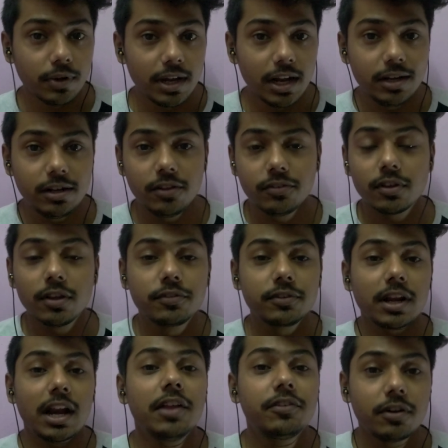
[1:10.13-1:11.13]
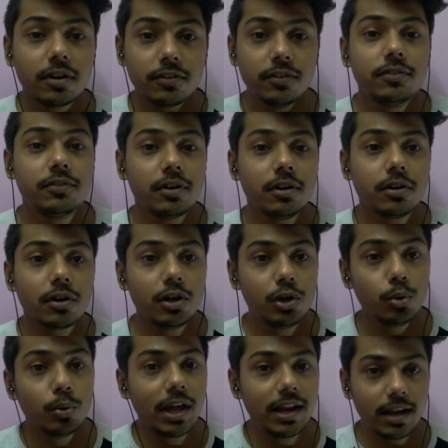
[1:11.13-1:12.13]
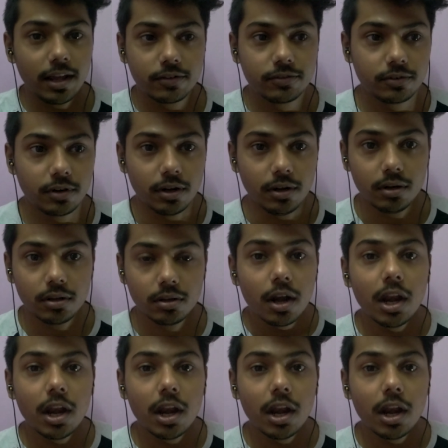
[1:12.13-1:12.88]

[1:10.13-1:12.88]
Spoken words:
It is a scratch resistant to an extent.